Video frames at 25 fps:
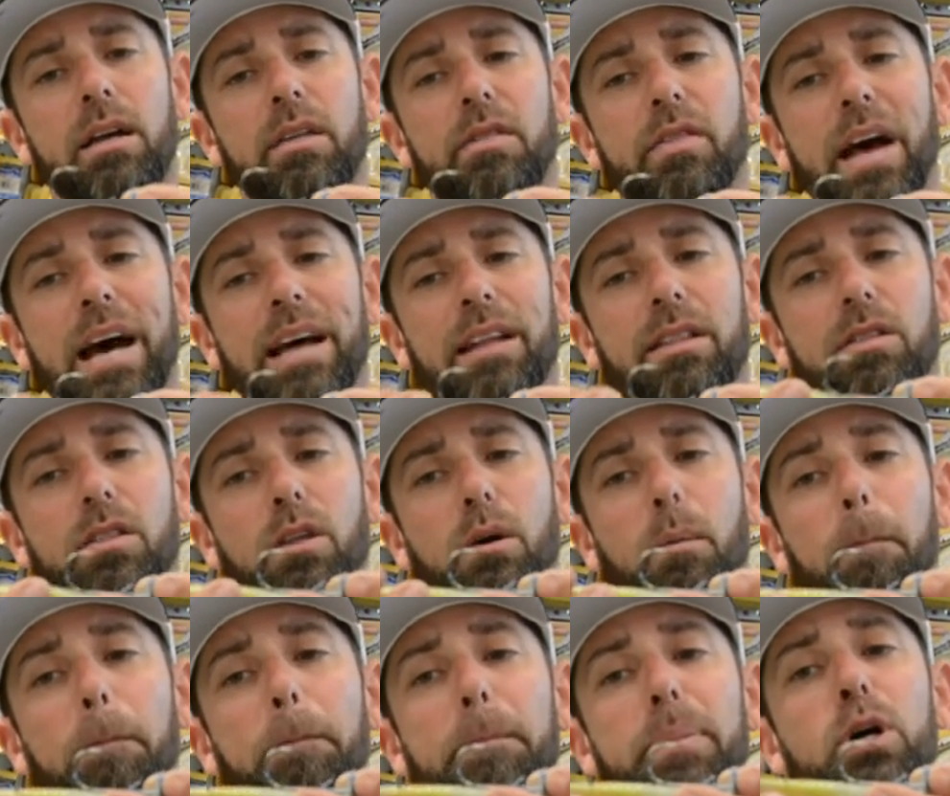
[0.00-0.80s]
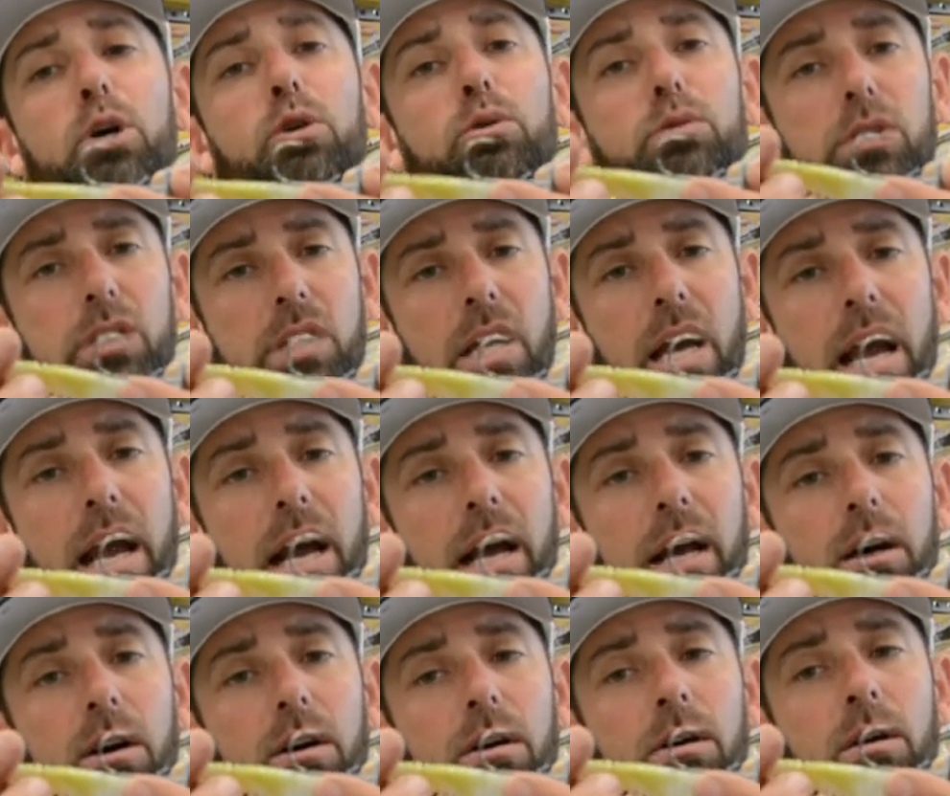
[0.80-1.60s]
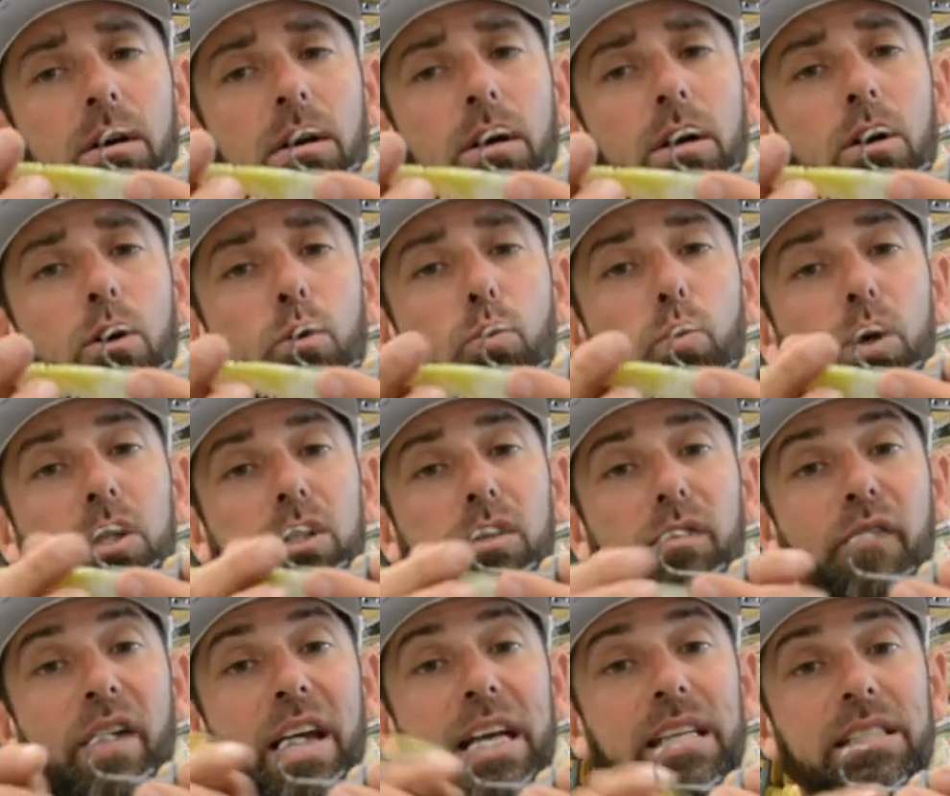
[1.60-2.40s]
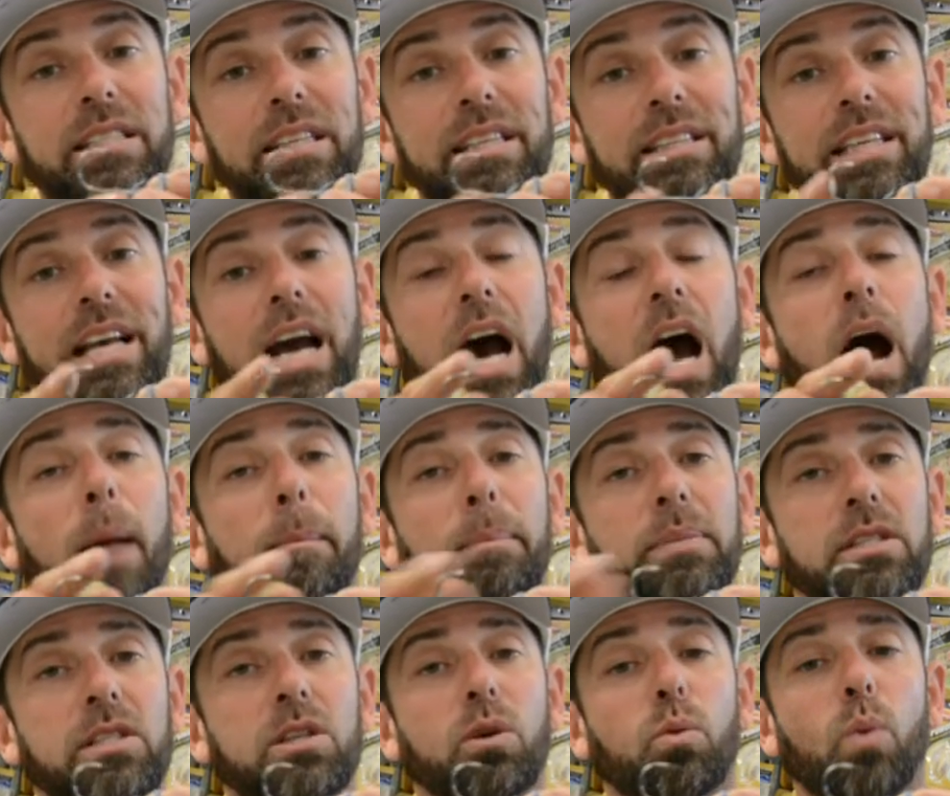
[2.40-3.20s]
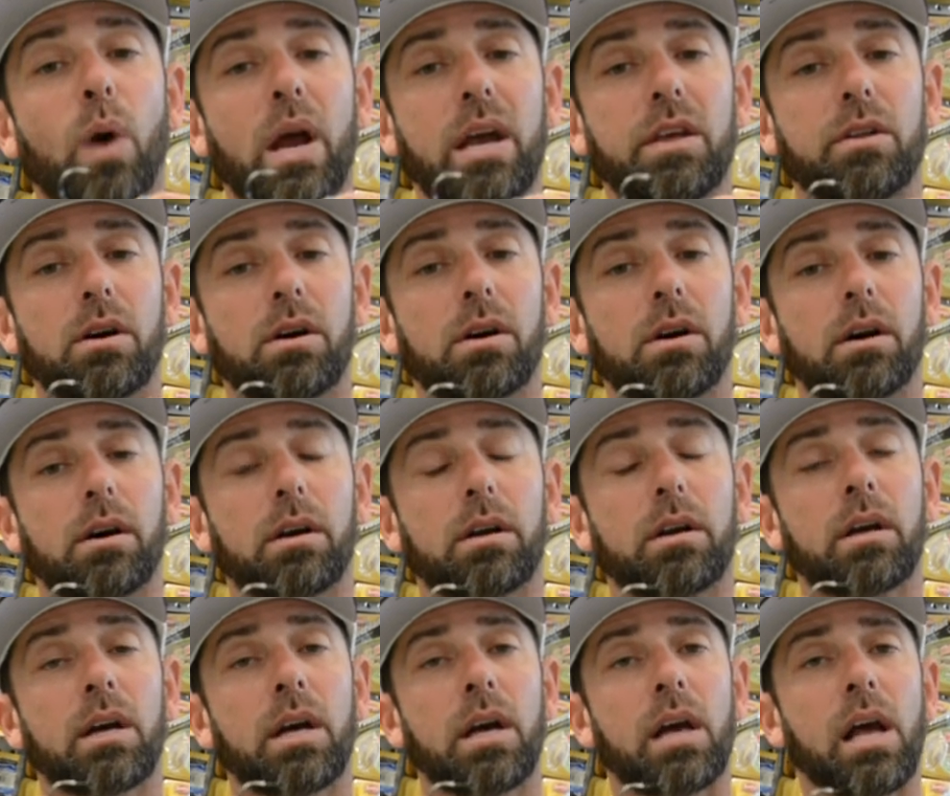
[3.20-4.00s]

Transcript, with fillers: that the boot tail was facing the opposite way of the hook.